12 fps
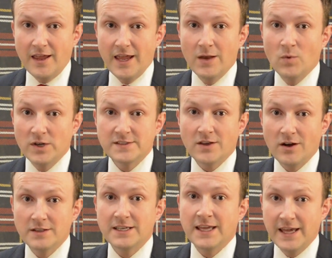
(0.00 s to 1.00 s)
in what's
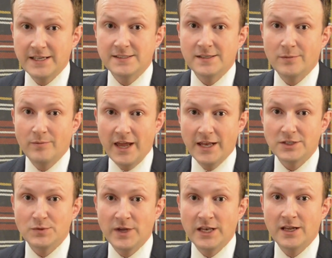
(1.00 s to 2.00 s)
called a case
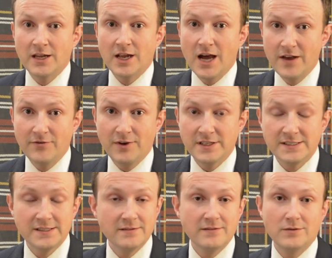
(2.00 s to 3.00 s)
management
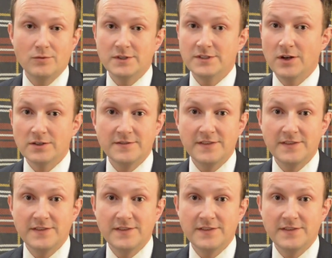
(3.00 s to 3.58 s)
conference. The result